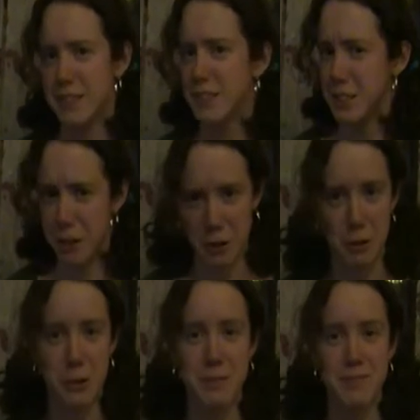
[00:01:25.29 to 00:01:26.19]
No, I
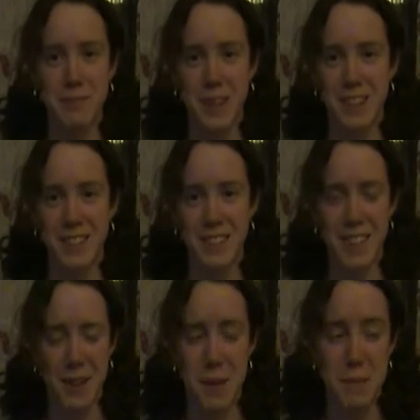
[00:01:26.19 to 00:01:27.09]
won't, because
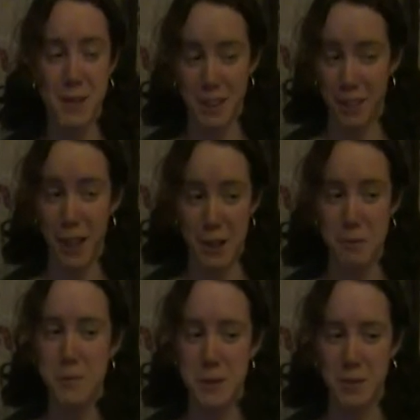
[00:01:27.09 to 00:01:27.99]
that might be a lot
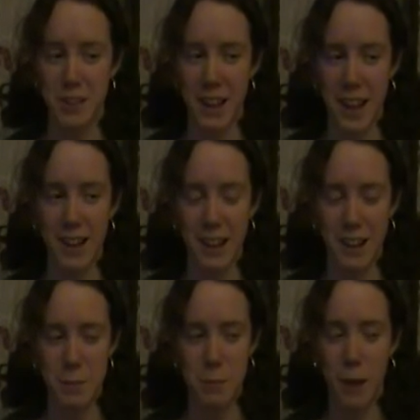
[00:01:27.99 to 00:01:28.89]
of people and
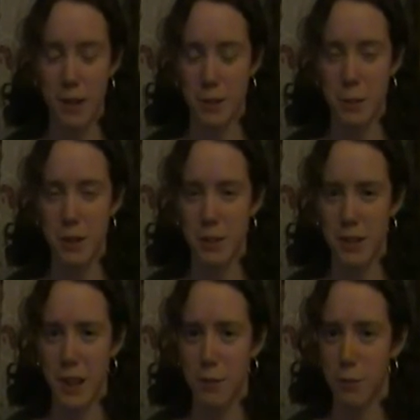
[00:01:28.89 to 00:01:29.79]
I possibly
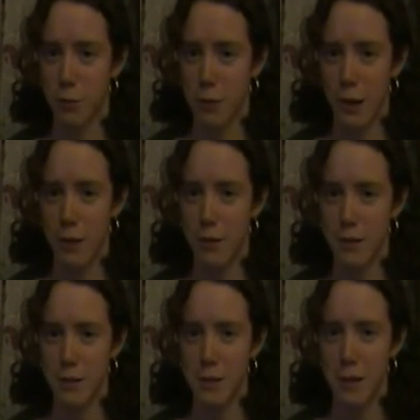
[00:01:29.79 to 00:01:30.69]
only have
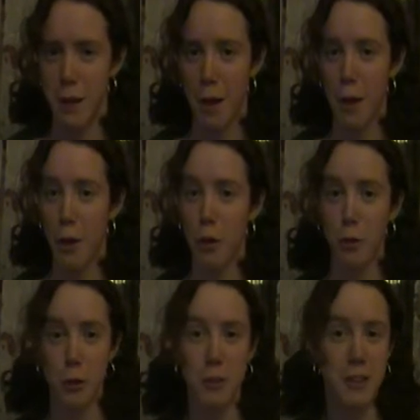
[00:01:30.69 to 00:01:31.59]
$3.
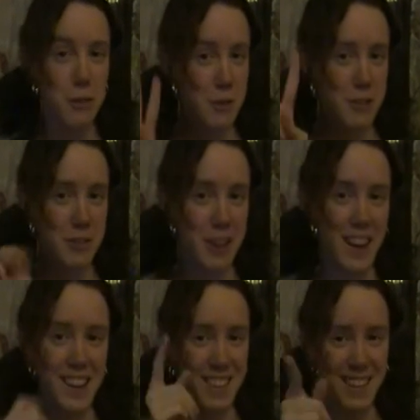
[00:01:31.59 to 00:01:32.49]
So only 3 of you
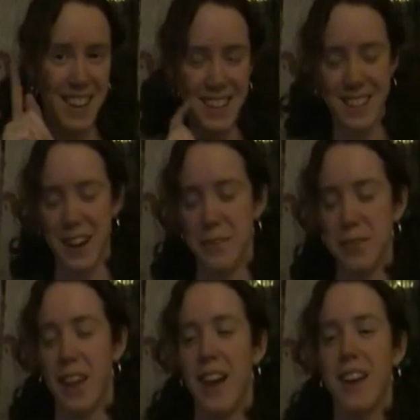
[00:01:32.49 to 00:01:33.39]
get it. Okay.
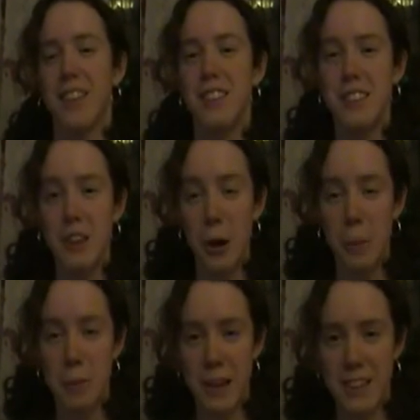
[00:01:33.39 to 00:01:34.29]

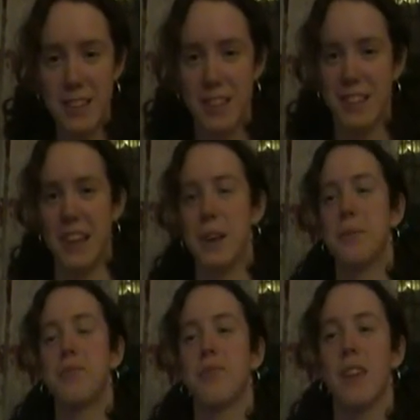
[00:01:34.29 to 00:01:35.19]
So
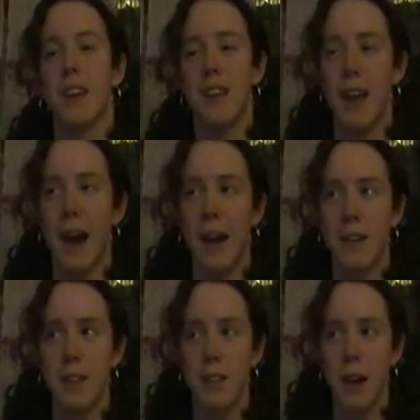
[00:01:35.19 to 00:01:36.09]
basically,
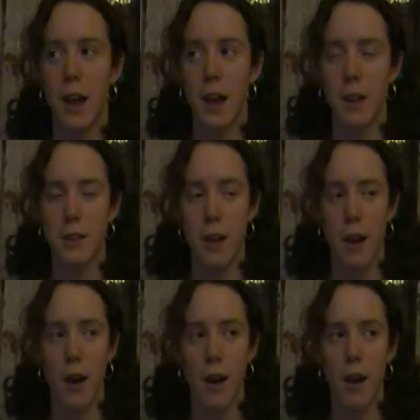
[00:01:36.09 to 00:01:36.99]
yeah. And
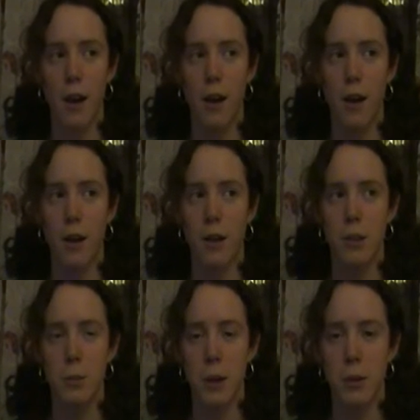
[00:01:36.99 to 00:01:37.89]

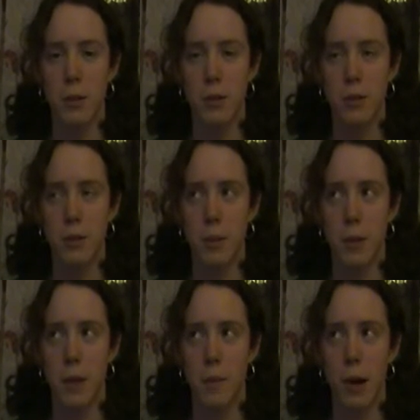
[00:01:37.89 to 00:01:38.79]
you probably want to know
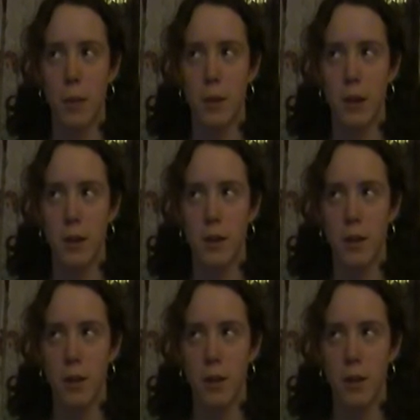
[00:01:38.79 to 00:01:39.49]
something about me.